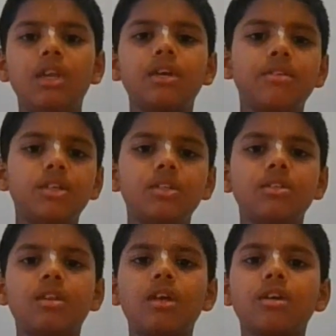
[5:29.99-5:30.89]
like when it
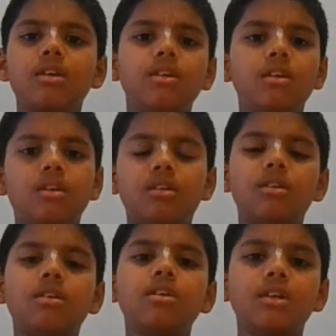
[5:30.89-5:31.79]
is like
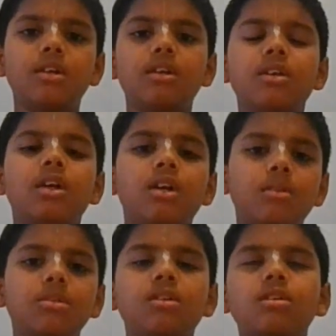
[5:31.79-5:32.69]
Hare
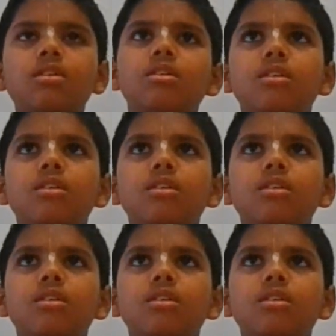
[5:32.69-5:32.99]
Rama,